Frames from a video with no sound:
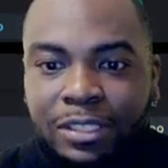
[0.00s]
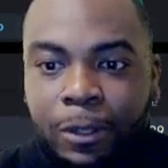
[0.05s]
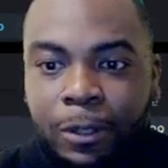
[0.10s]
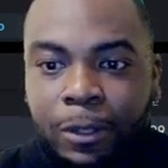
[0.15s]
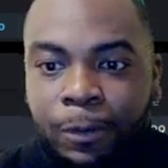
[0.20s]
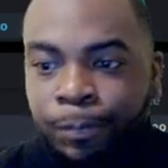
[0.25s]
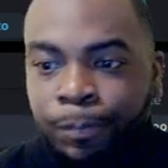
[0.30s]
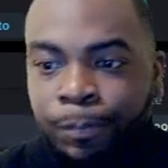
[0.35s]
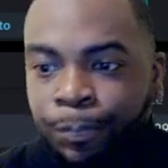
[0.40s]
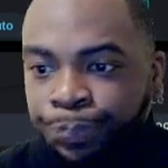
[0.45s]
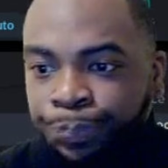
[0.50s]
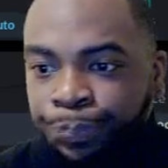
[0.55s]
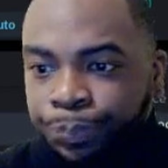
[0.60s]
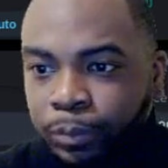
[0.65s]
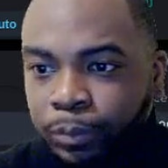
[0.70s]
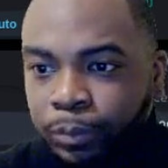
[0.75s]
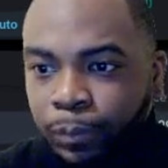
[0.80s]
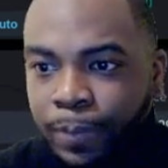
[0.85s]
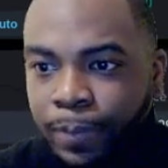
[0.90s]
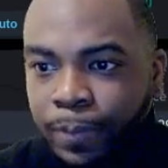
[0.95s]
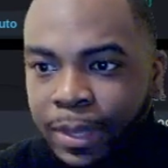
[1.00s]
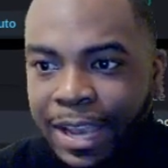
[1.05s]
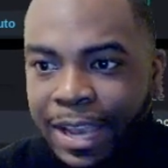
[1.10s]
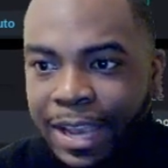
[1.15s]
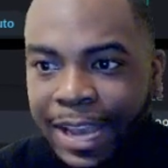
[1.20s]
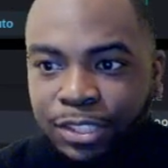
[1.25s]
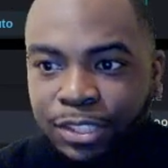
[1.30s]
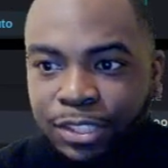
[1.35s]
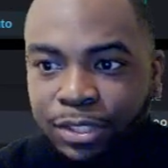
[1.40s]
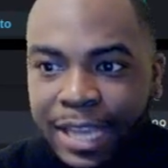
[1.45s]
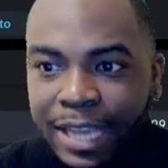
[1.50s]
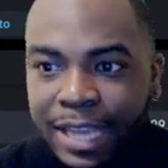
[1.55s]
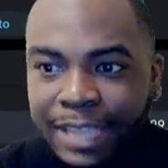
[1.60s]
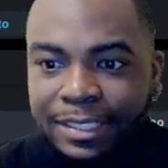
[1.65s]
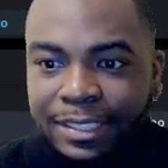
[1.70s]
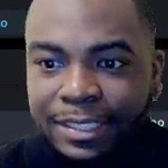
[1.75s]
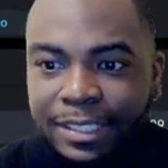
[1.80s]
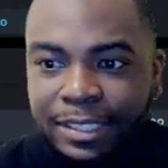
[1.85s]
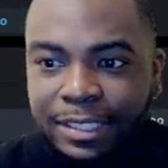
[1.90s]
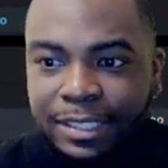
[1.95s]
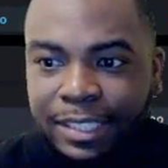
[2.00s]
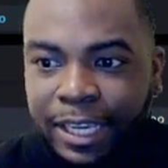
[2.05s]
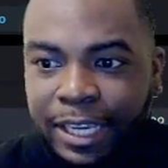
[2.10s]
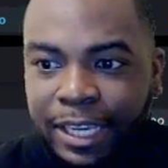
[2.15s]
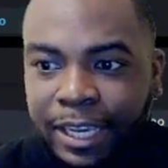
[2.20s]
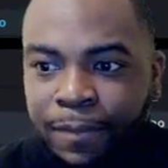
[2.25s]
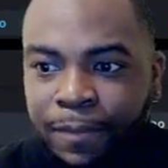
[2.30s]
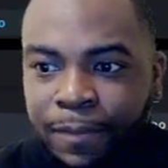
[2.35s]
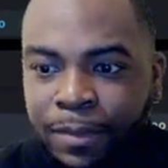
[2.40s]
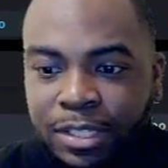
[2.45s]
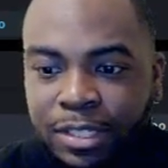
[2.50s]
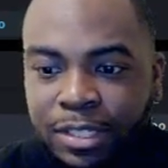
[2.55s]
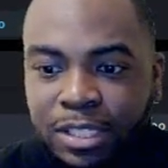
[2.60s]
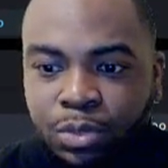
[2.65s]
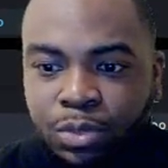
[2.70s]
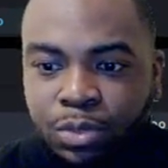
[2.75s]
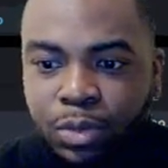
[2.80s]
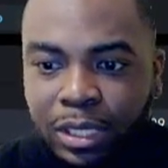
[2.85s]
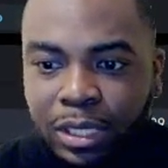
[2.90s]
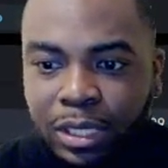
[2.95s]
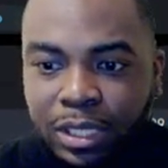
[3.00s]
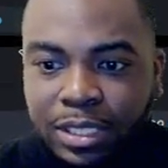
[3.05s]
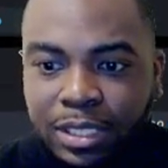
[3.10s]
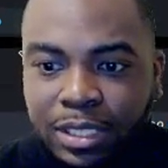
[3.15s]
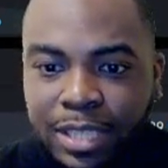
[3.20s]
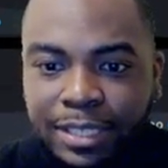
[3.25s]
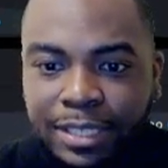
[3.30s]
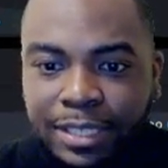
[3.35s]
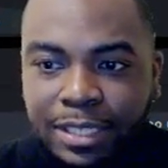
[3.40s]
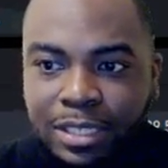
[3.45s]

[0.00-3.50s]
So as you guys can see, this is what it looks like.